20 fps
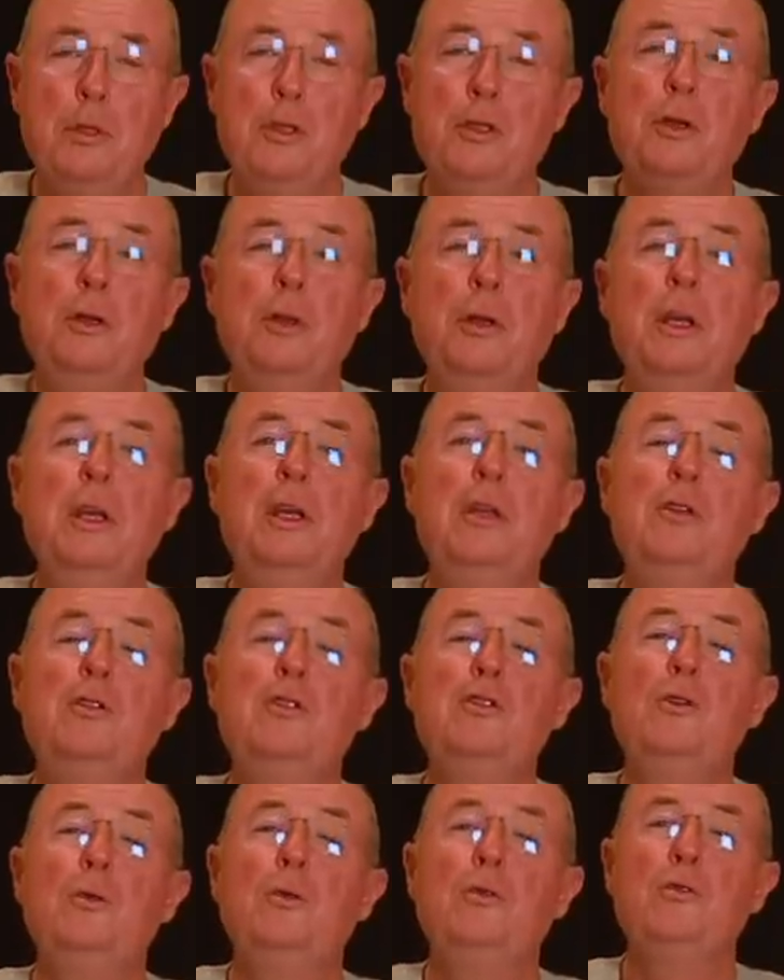But certainly,
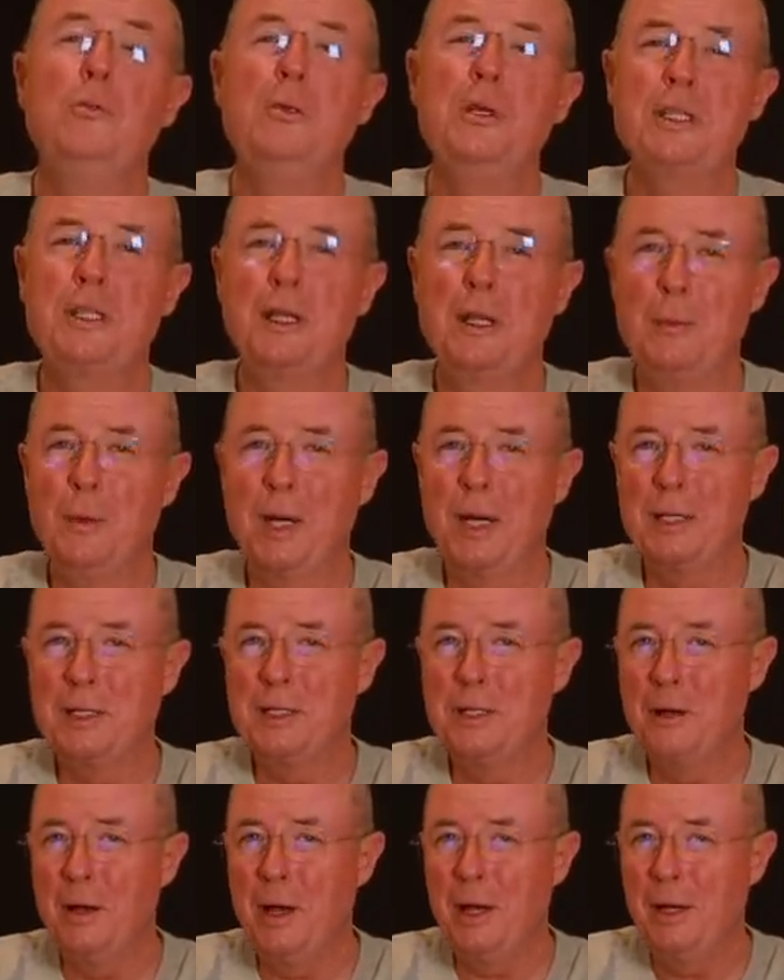George will be celebrating
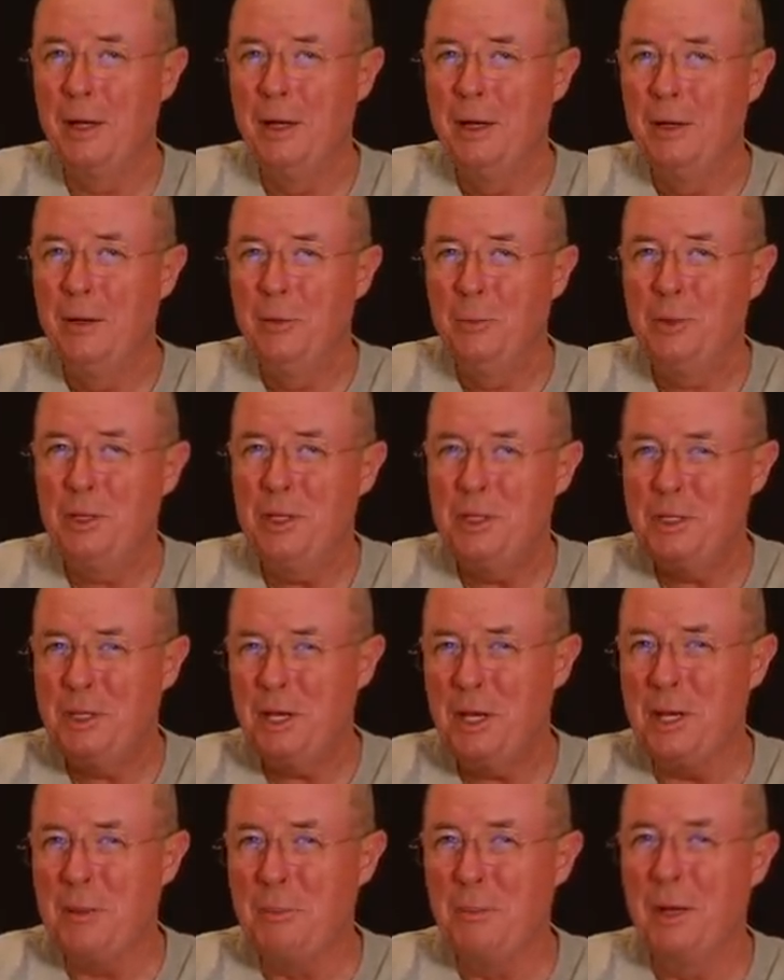tonight with his
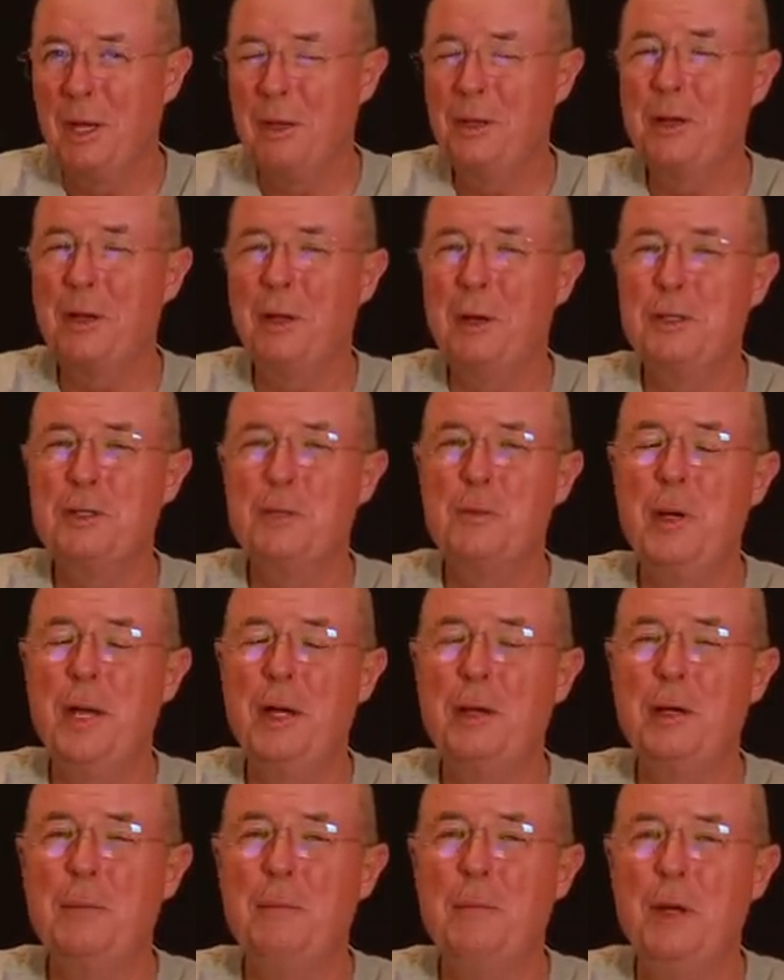team and the guys
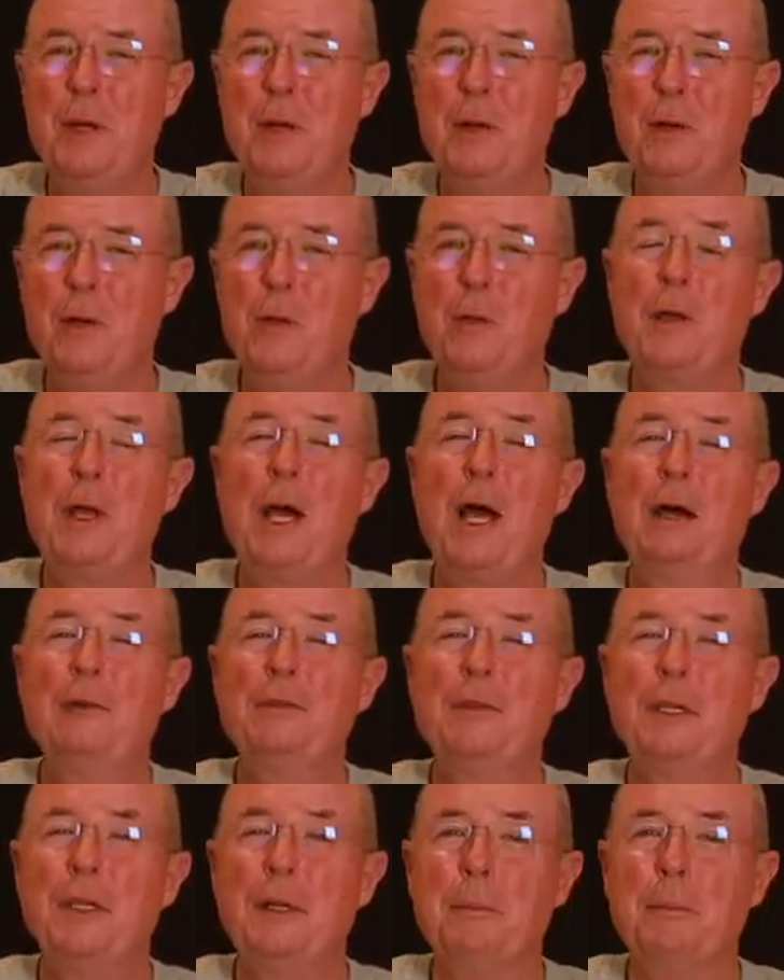around him who look after